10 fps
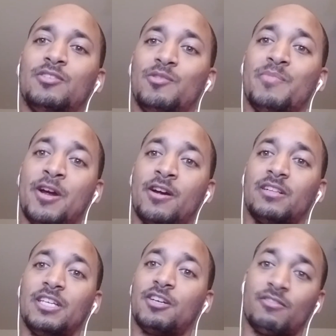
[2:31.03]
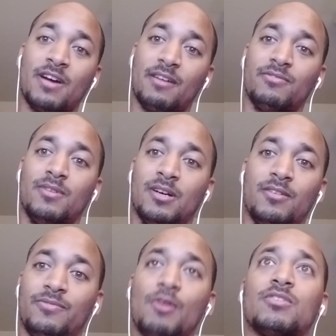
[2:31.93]
numerically correct
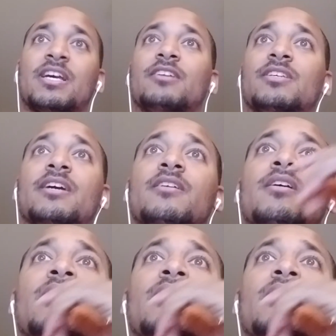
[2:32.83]
folks out there.